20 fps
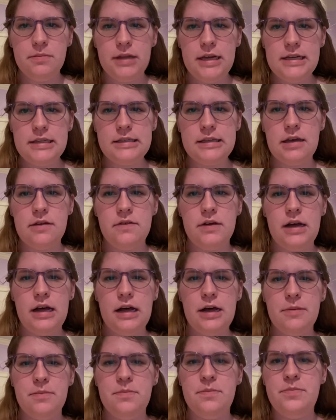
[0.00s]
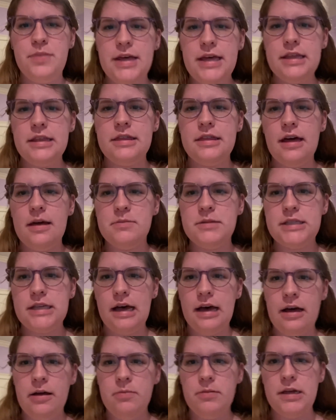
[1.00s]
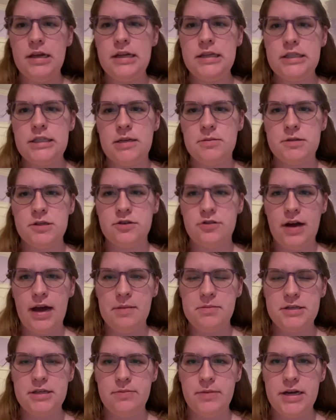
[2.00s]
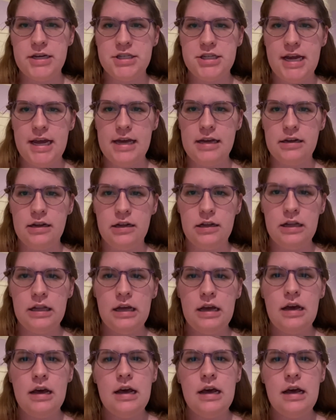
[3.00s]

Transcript: please give it a big thumbs up and subscribe to my channel.